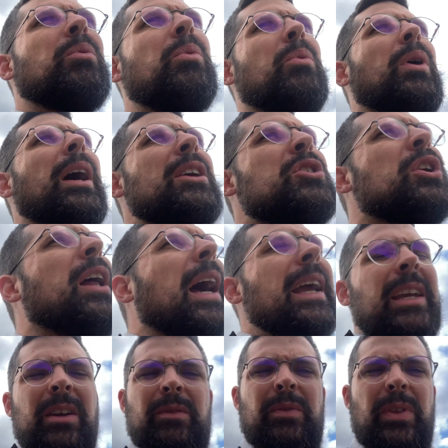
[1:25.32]
why should I
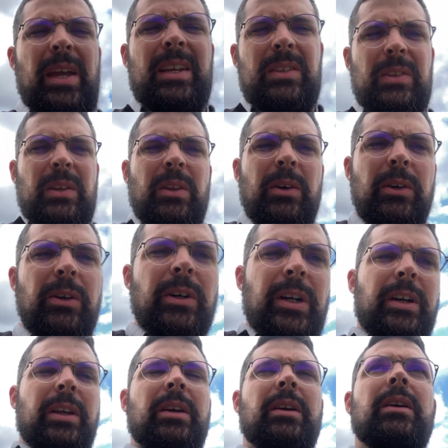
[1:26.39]
give thanks to the
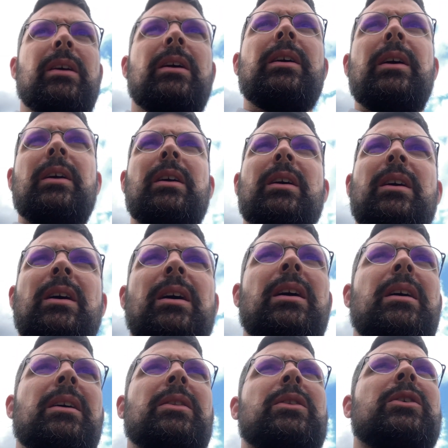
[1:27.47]
Lord?
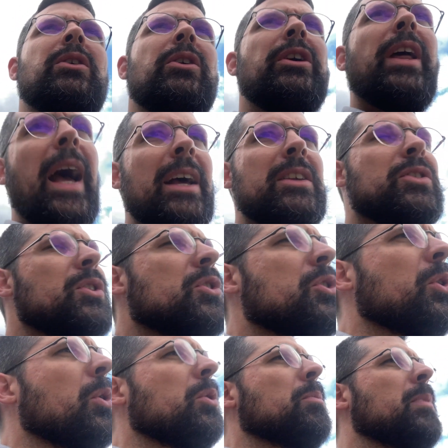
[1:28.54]
The Lord hasn't
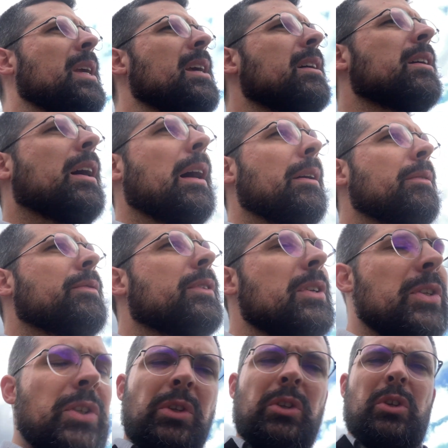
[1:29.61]
shown me love.
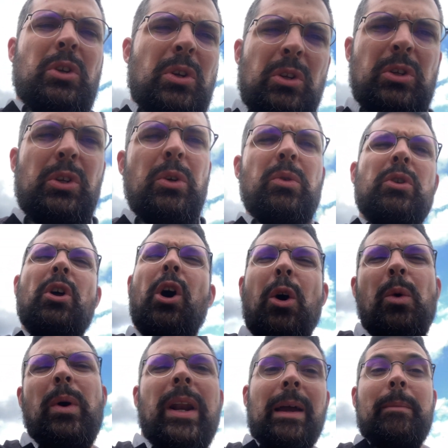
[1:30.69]
Do you know
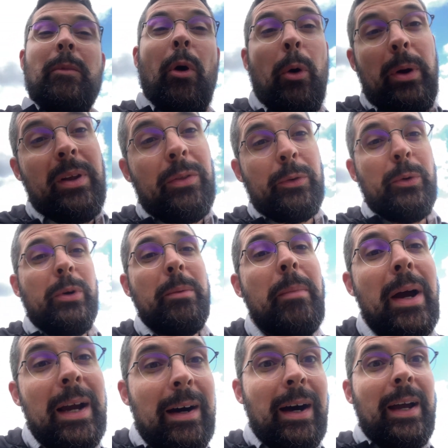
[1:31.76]
what I'm going through in
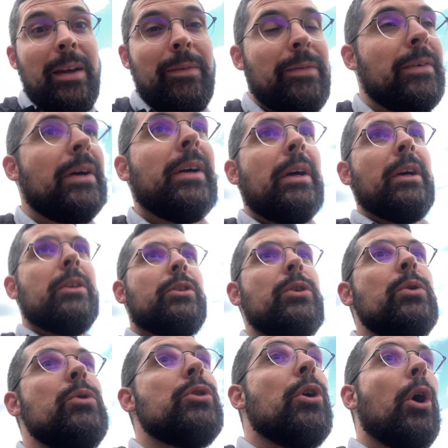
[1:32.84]
my life? Do
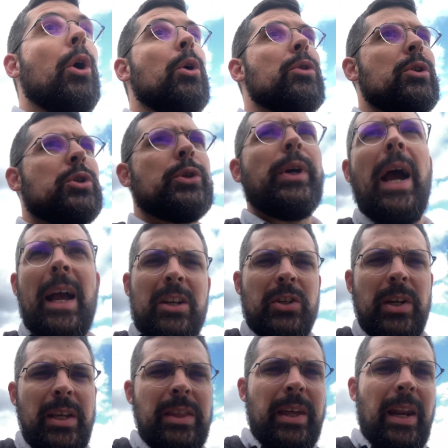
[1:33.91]
you know the
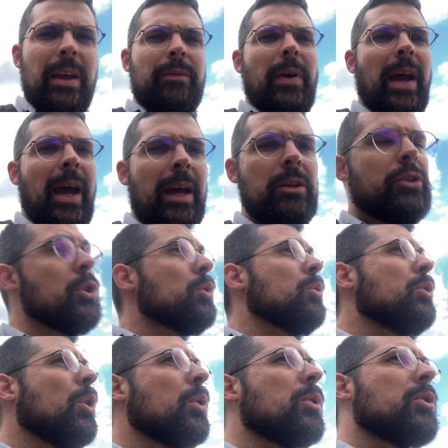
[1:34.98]
tragedy that I've had? Do you
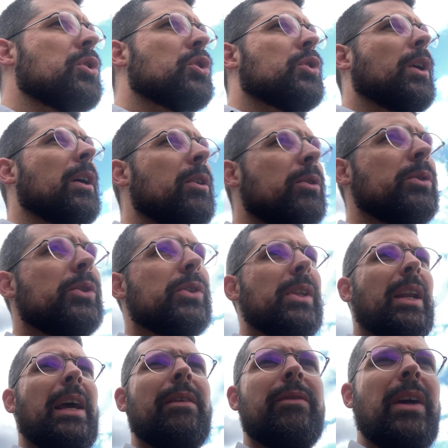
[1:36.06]
know the struggles
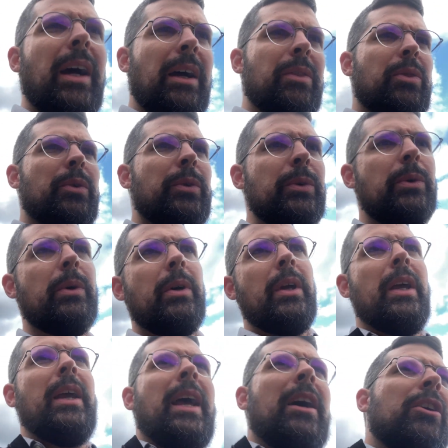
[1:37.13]
that I've gone through?
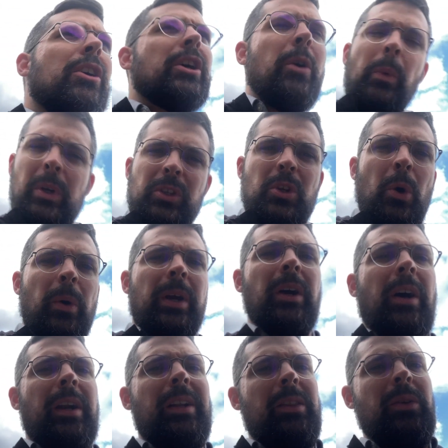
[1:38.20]
And look at what's going
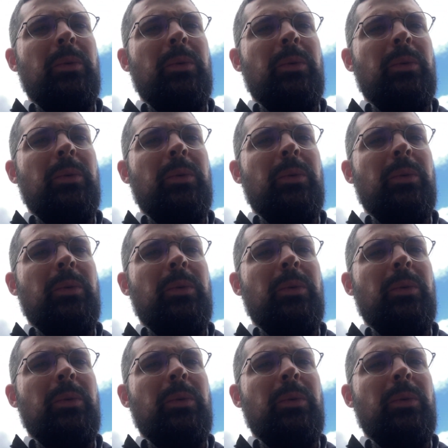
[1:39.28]
on in the